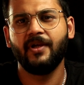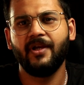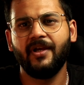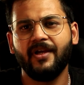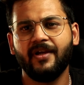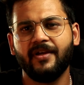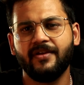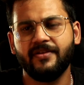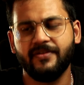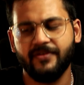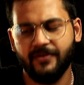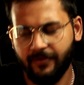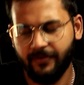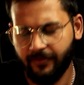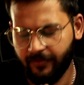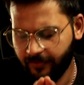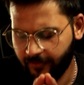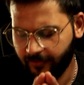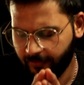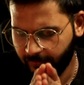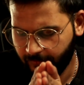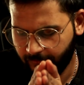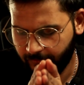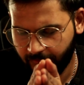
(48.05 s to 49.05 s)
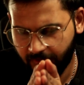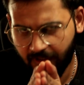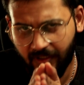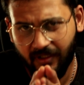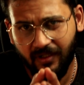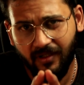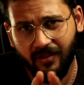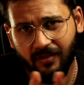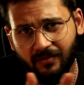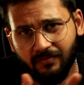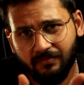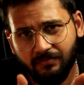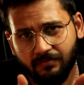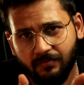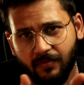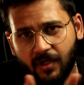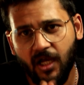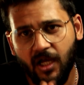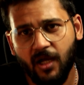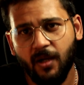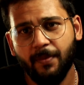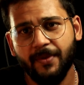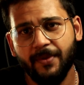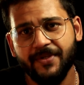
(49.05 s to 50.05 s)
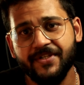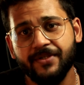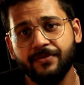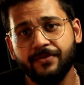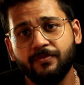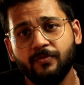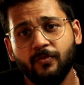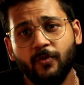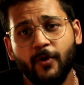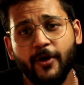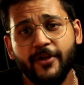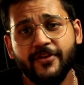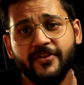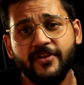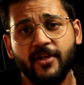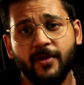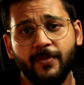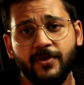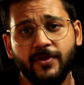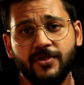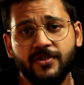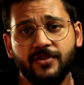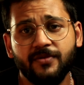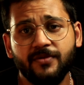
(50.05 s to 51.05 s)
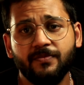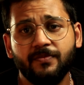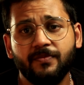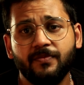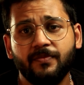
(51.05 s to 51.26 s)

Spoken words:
Hey guys, so aperture. What is an aperture?